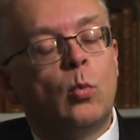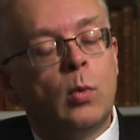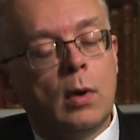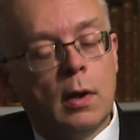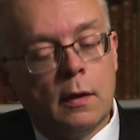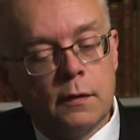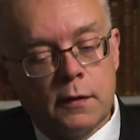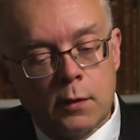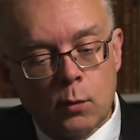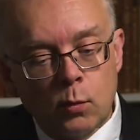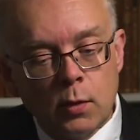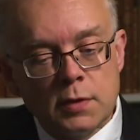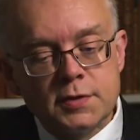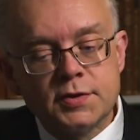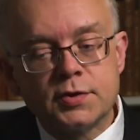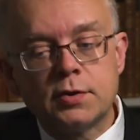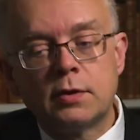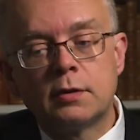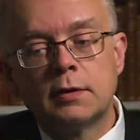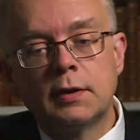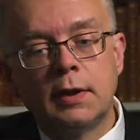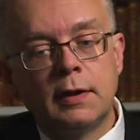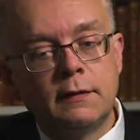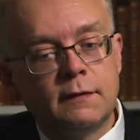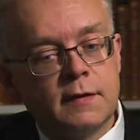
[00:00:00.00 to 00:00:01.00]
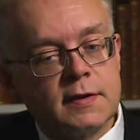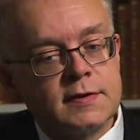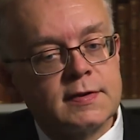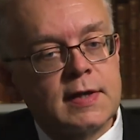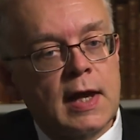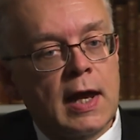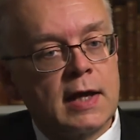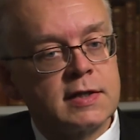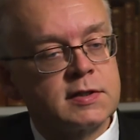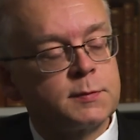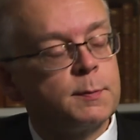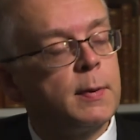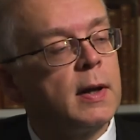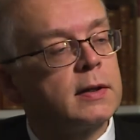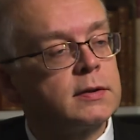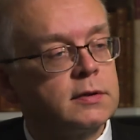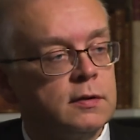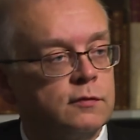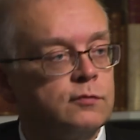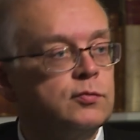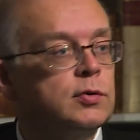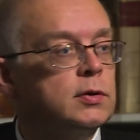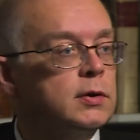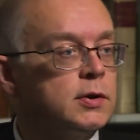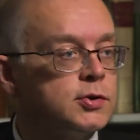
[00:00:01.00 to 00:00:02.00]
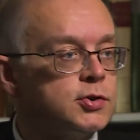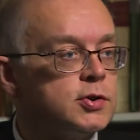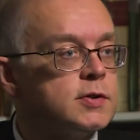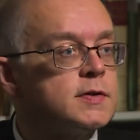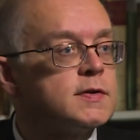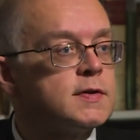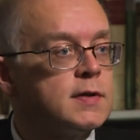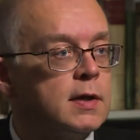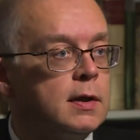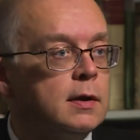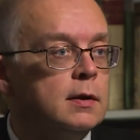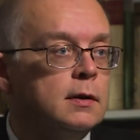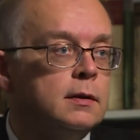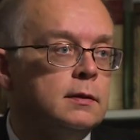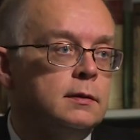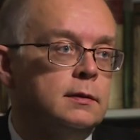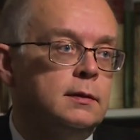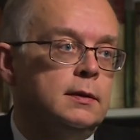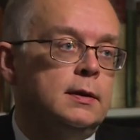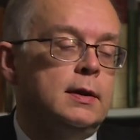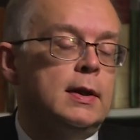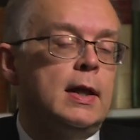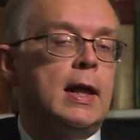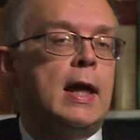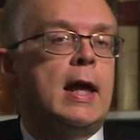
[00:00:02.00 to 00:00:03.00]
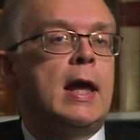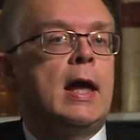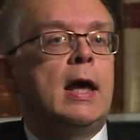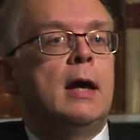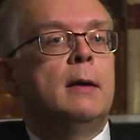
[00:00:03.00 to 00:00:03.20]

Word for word: Well, there was certainly this aspect of religious zeal. Mm.